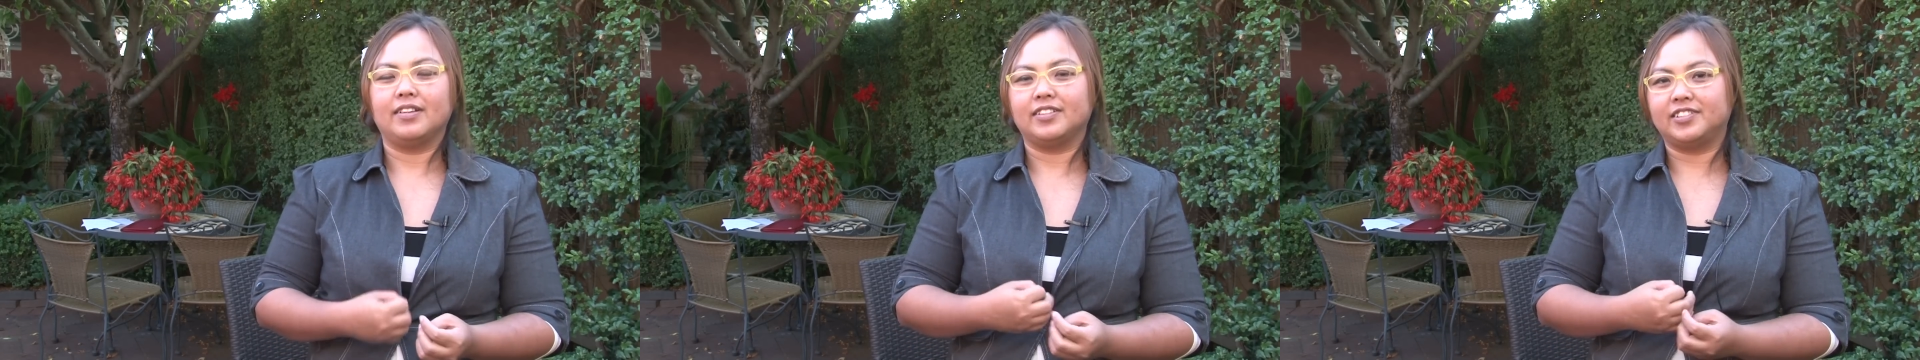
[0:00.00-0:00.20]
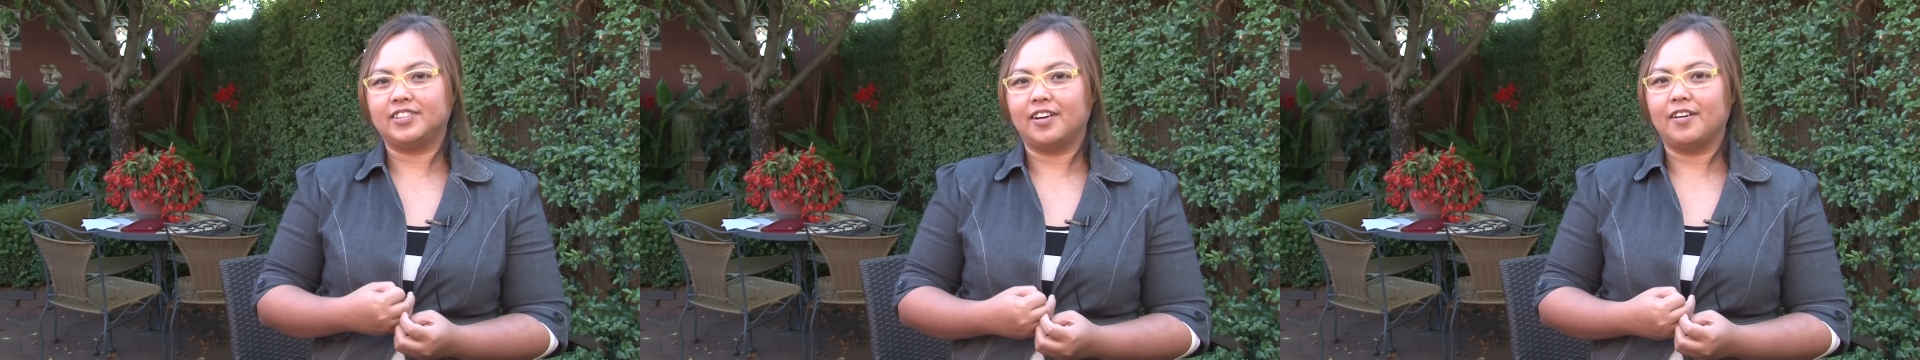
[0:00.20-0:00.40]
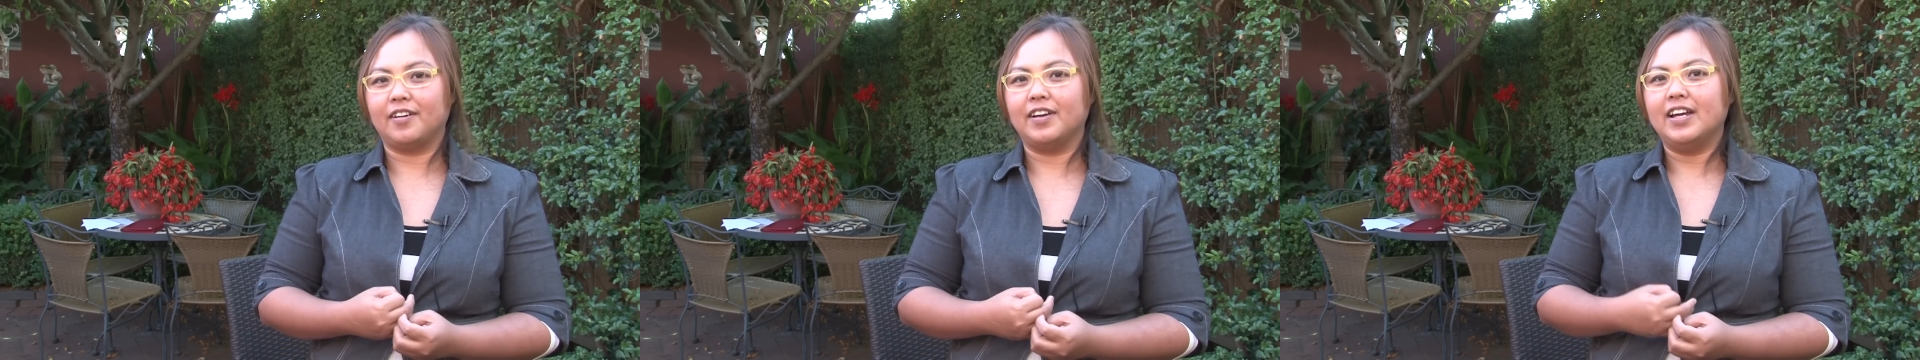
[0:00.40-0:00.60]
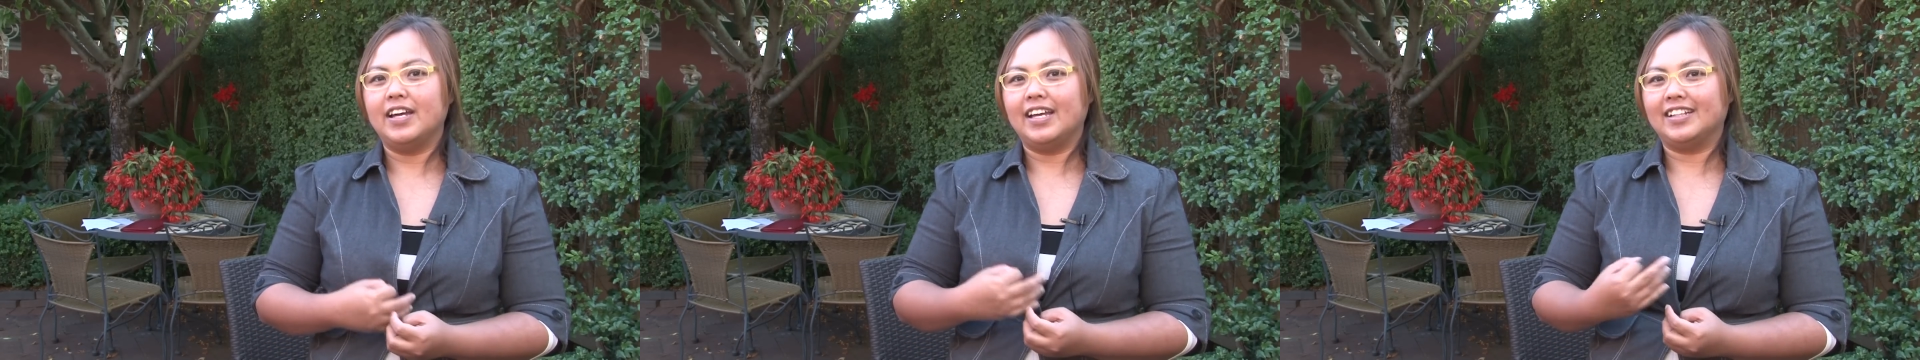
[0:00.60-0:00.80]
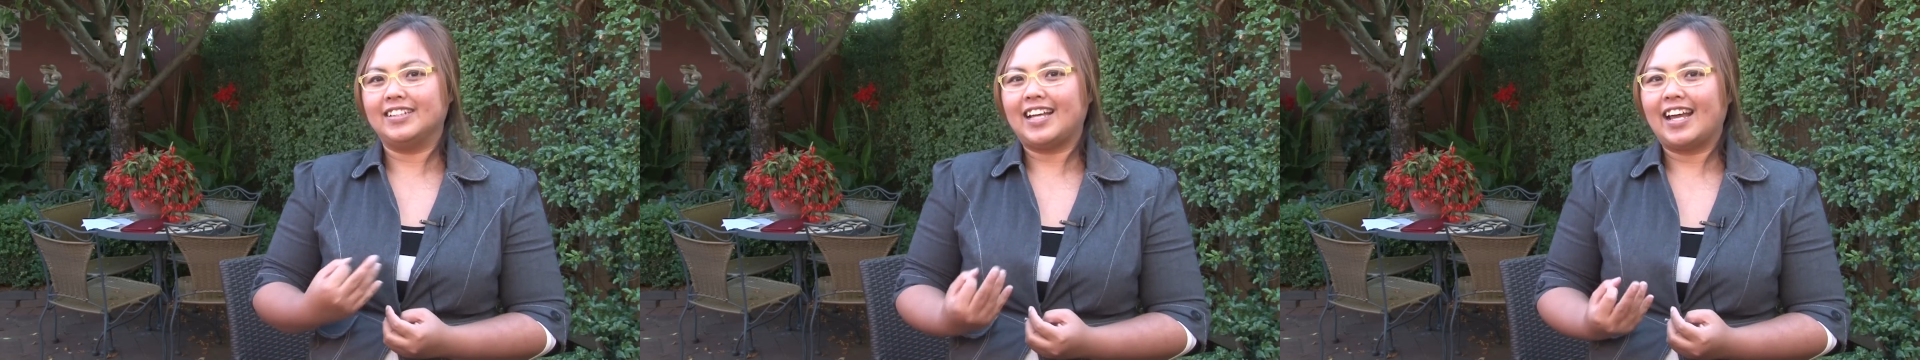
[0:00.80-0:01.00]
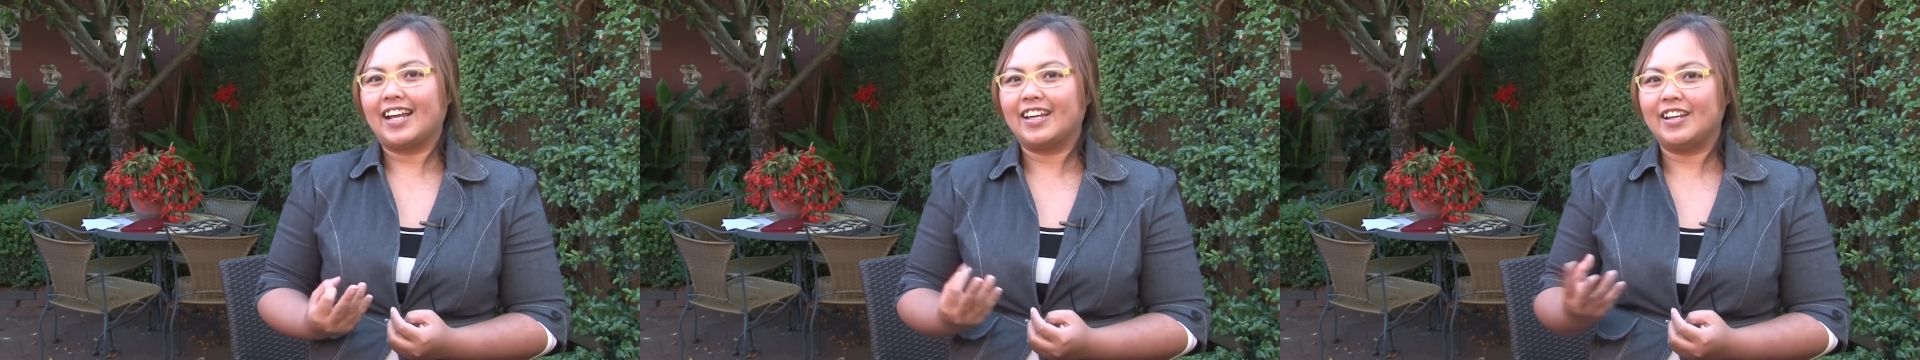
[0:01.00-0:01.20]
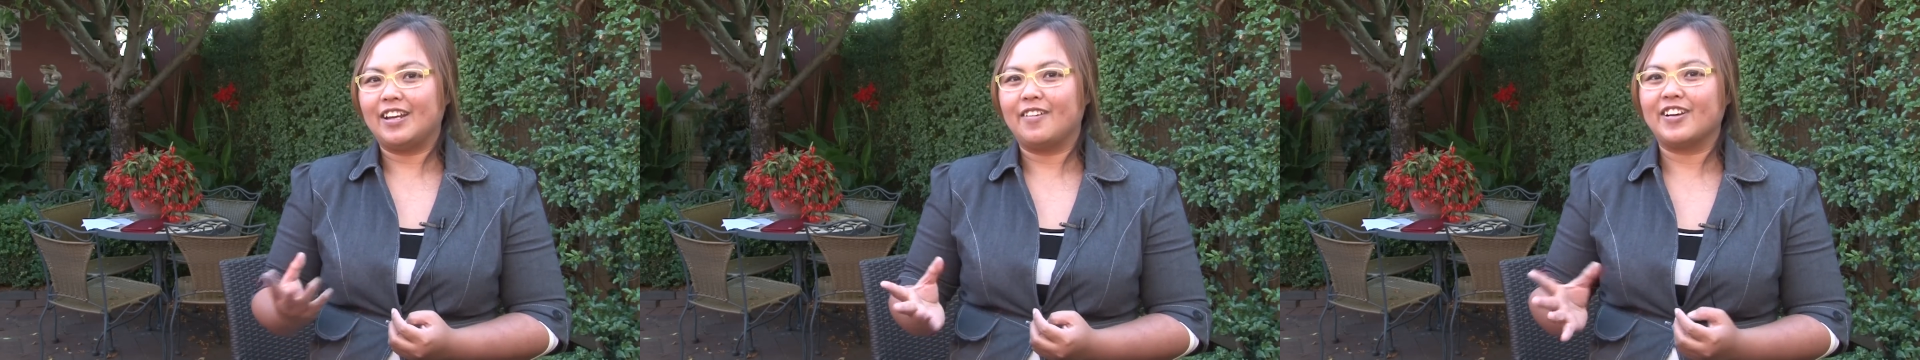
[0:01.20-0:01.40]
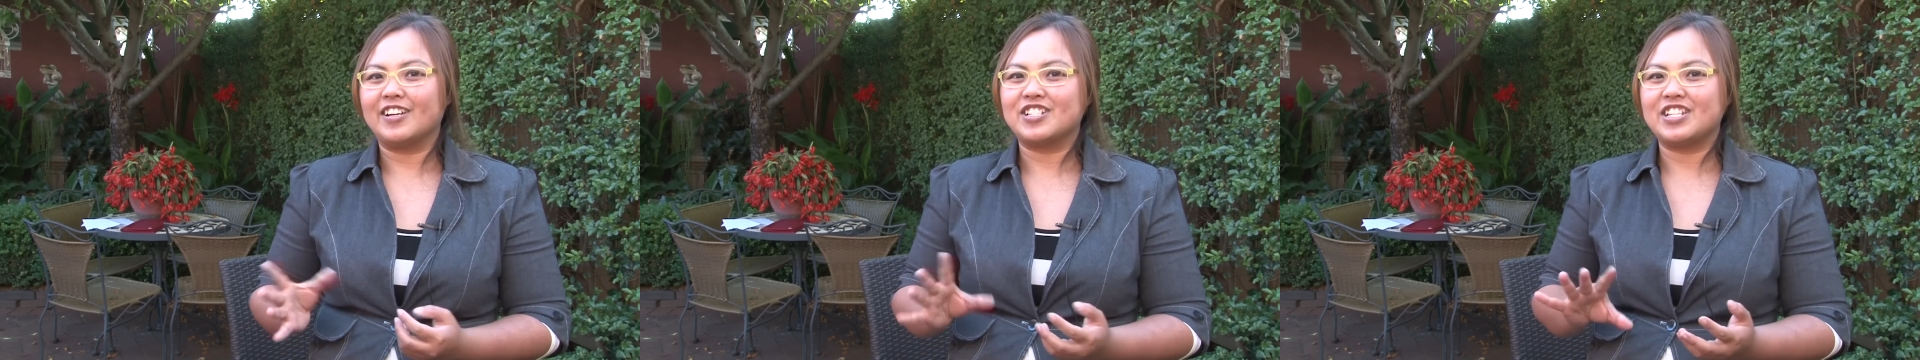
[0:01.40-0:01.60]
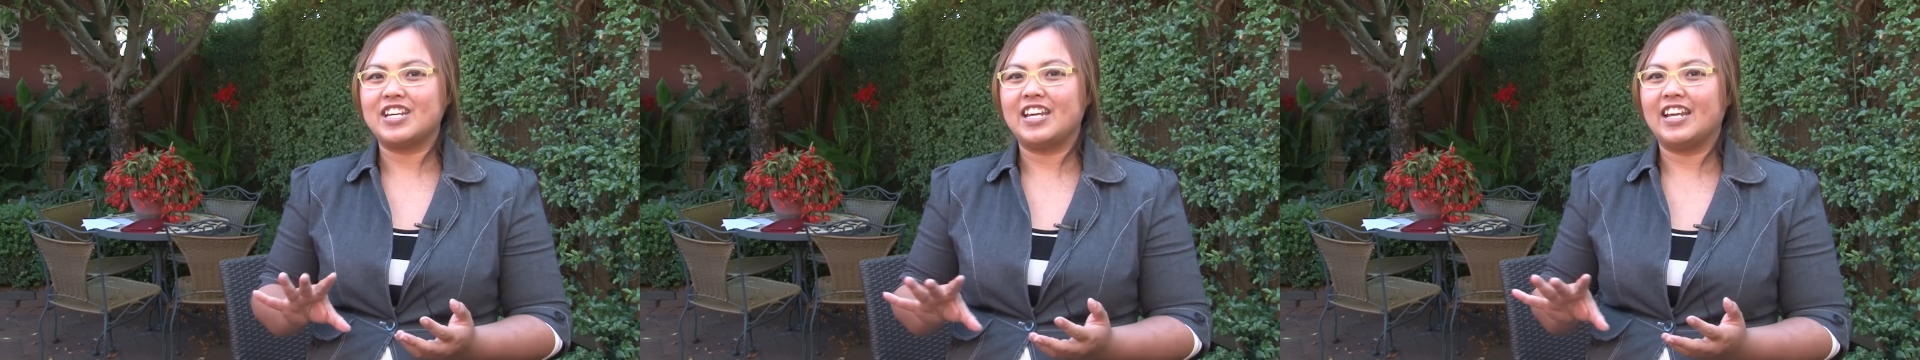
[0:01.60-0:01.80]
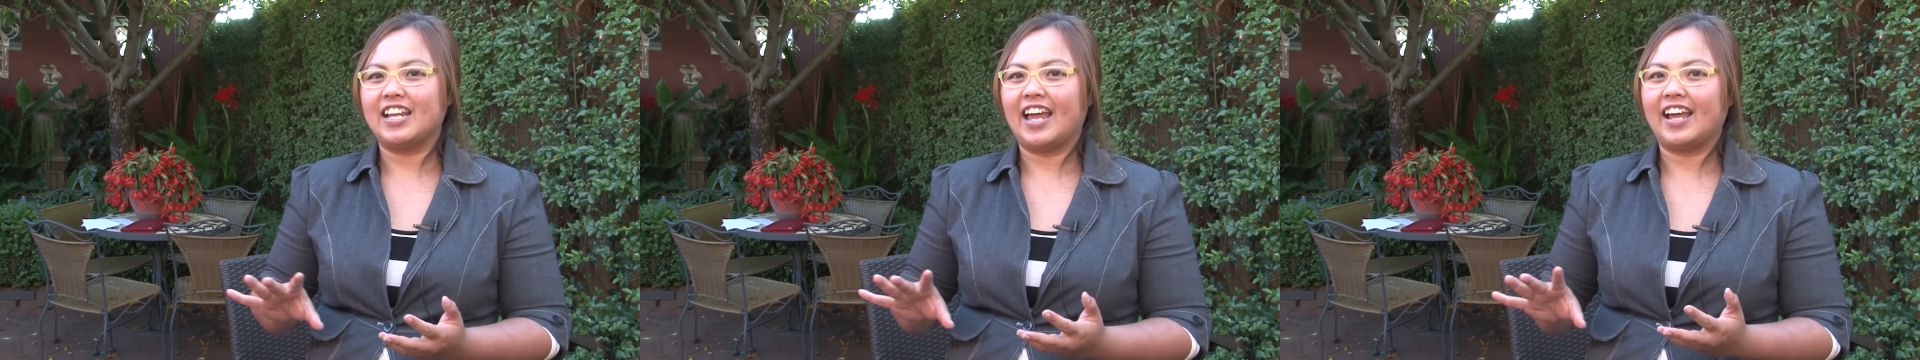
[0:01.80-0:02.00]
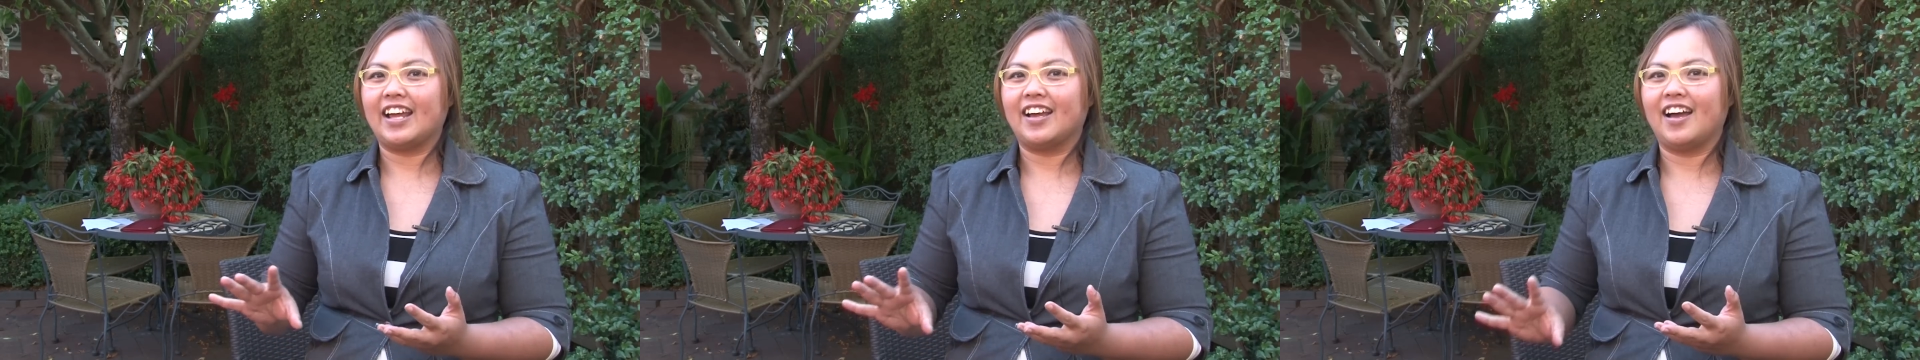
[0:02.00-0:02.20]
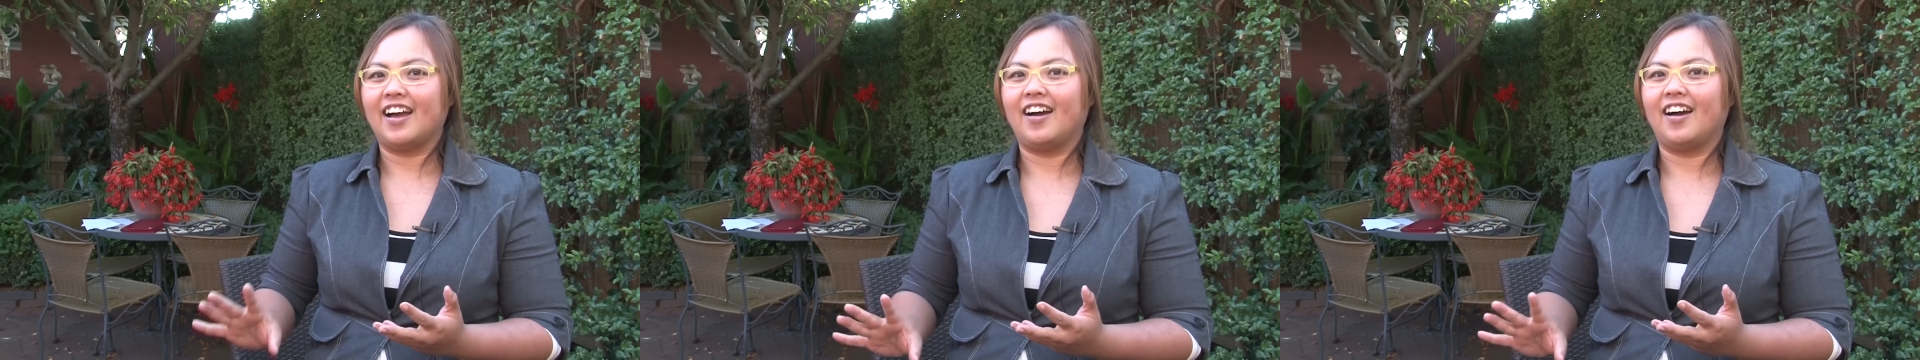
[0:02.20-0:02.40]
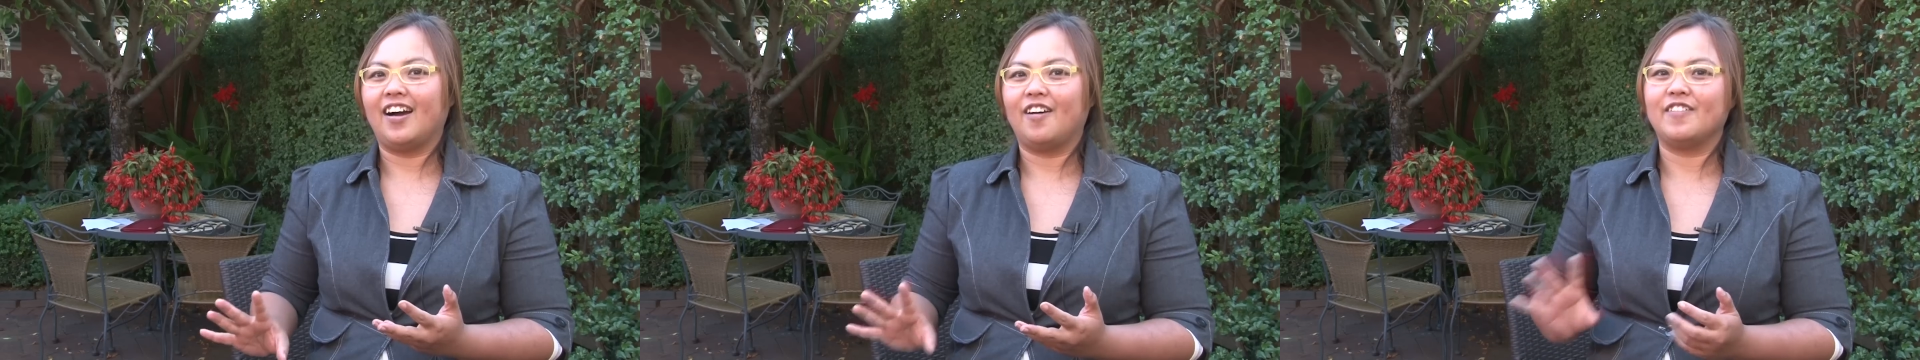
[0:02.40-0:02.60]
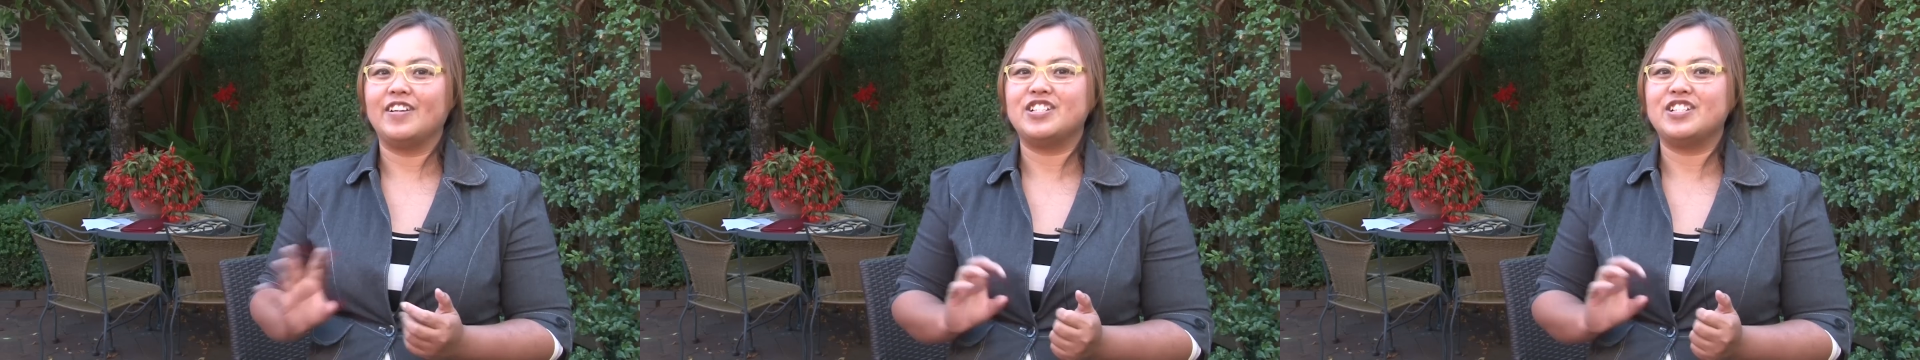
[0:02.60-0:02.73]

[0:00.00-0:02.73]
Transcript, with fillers: So it's like you know, cause she like uh,